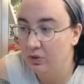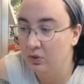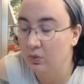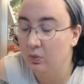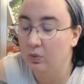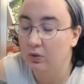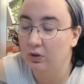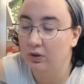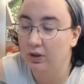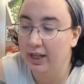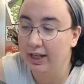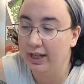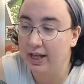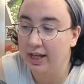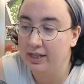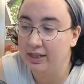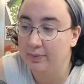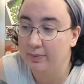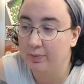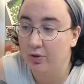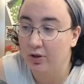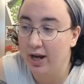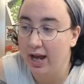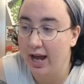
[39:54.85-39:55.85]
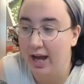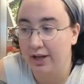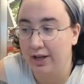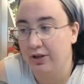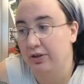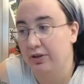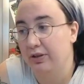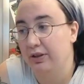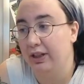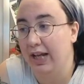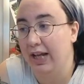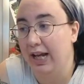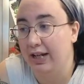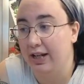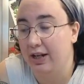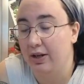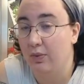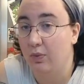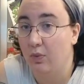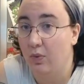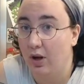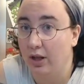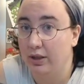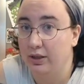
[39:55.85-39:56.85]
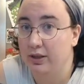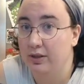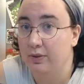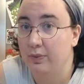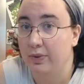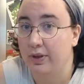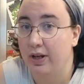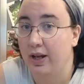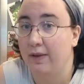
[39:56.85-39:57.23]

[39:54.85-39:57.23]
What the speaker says: Well, I guess more accurately, I did it once when